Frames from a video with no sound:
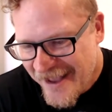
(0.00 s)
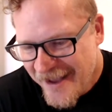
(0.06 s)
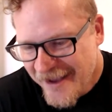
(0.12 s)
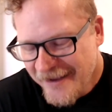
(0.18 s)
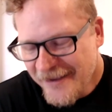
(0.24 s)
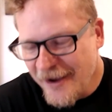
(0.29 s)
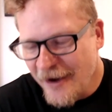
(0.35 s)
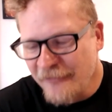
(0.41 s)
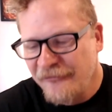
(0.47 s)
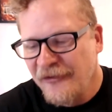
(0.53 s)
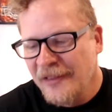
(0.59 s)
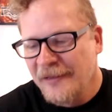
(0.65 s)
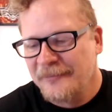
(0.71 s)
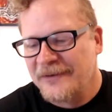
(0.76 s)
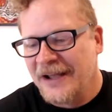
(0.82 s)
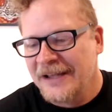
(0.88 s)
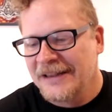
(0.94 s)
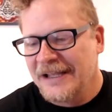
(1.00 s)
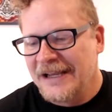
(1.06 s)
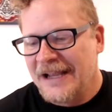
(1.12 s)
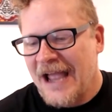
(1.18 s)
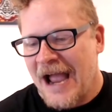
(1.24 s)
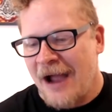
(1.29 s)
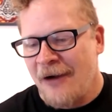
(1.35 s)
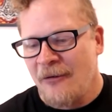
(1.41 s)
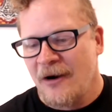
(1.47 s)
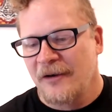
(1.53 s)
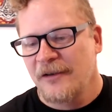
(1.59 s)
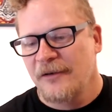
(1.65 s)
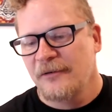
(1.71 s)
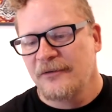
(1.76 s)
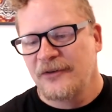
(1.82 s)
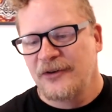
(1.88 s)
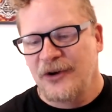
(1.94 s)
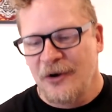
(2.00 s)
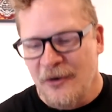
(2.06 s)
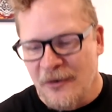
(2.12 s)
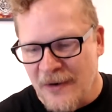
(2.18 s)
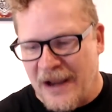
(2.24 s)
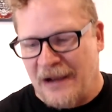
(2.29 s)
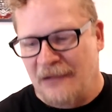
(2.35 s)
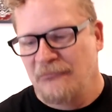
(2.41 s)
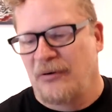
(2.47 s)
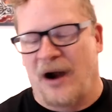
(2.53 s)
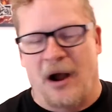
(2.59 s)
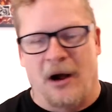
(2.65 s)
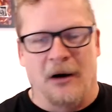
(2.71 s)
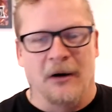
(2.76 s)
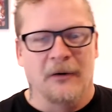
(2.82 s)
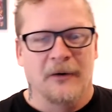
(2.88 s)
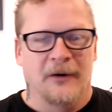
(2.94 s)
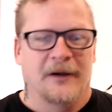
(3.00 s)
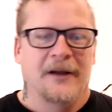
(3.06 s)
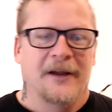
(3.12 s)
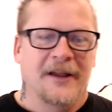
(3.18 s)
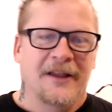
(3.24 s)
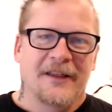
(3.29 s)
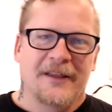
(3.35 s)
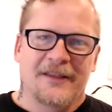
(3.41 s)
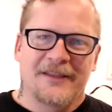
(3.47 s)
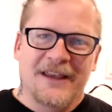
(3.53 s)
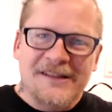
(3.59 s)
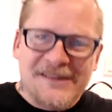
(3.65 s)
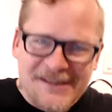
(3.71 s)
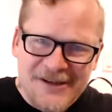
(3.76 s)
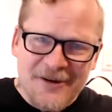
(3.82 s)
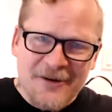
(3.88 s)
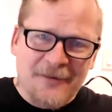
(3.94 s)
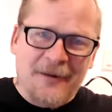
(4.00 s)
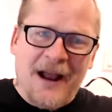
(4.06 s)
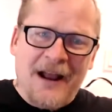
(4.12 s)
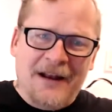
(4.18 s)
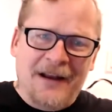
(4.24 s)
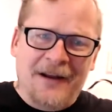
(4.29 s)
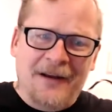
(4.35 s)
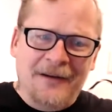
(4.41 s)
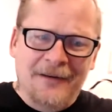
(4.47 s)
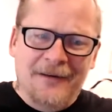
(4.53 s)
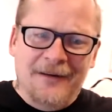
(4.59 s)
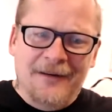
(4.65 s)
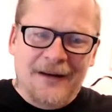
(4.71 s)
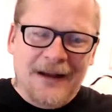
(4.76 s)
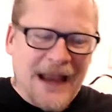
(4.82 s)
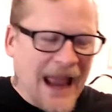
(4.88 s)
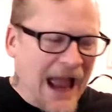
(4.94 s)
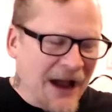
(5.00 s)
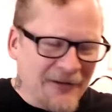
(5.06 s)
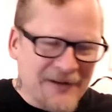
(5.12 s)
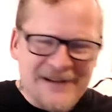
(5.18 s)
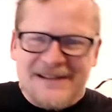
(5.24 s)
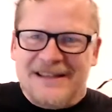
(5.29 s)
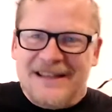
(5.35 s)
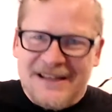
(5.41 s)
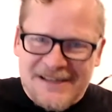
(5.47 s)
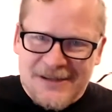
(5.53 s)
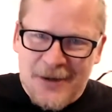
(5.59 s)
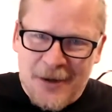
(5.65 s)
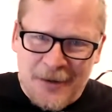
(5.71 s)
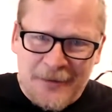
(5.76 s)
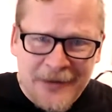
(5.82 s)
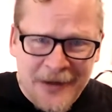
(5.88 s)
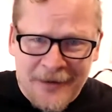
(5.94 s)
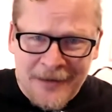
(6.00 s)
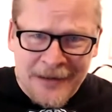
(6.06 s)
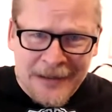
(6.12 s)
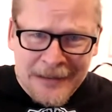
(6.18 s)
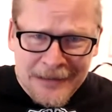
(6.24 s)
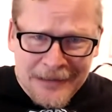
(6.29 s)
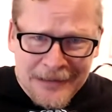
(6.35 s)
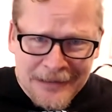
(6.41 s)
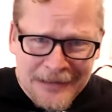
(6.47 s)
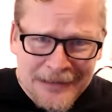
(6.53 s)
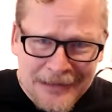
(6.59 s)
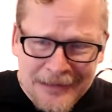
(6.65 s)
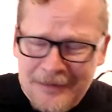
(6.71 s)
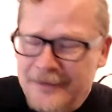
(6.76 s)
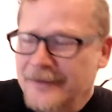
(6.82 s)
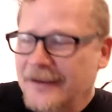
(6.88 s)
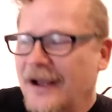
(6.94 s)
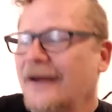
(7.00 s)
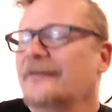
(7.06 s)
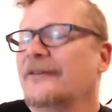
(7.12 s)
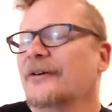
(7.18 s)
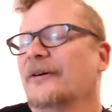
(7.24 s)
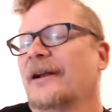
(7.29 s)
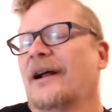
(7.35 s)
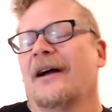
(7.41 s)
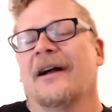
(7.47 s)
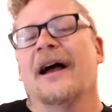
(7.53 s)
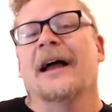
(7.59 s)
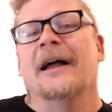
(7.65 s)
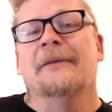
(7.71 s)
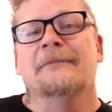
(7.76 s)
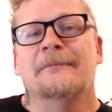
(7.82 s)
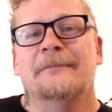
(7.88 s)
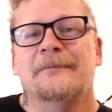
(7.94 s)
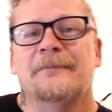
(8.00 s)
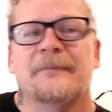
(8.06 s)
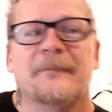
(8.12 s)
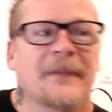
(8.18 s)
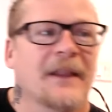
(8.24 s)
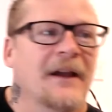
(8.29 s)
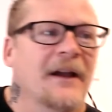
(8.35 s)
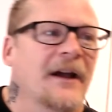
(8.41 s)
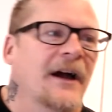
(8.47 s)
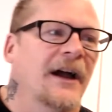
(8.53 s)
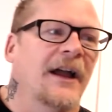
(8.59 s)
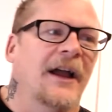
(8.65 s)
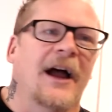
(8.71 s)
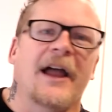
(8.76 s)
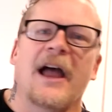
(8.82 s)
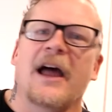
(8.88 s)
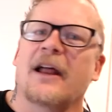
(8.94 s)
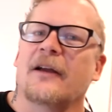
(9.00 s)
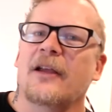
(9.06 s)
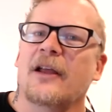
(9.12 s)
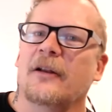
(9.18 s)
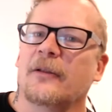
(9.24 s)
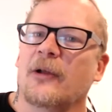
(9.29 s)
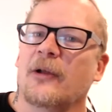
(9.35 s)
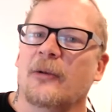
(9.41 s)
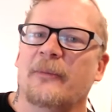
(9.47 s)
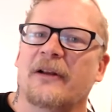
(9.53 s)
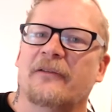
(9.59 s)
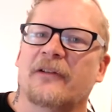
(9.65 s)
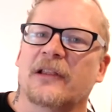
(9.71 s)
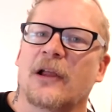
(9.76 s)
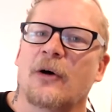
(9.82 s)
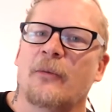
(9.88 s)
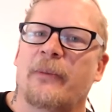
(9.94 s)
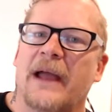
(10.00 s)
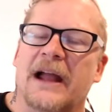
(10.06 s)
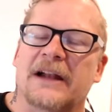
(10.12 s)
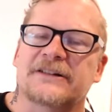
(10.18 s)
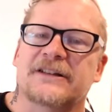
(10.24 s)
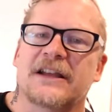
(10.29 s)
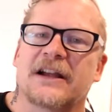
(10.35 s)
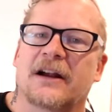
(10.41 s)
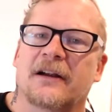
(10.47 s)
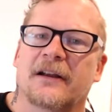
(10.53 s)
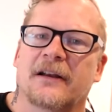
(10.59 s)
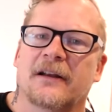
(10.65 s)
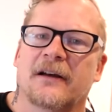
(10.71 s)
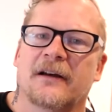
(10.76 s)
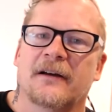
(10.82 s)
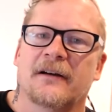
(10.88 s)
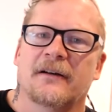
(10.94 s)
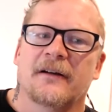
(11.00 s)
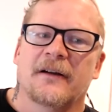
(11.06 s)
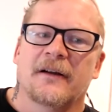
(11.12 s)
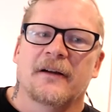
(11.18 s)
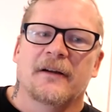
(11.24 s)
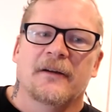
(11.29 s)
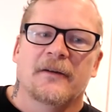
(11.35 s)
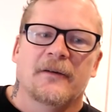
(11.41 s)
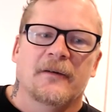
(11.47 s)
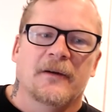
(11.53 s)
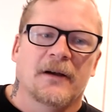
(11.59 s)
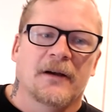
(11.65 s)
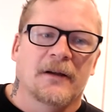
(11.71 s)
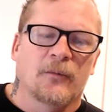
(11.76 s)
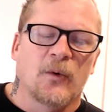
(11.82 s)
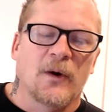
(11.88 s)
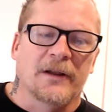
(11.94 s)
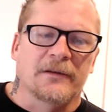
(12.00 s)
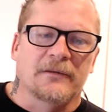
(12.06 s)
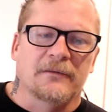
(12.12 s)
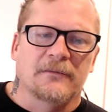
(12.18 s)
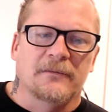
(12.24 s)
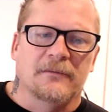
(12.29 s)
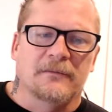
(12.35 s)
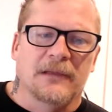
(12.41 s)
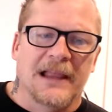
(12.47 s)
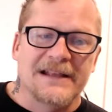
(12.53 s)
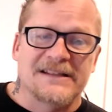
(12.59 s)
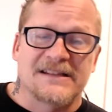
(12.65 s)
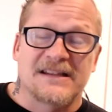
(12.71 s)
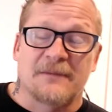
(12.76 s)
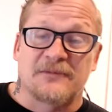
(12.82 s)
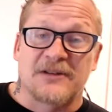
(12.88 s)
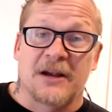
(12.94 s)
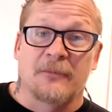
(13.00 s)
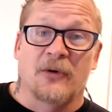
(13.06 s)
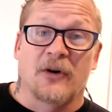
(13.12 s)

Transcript: Yo, Philip Dudley, how are you doing, bro? This dude right here? How is this dude doing? I'm doing all right. I, I had hit a little bit of a low patch there in, uh, uh, what, late September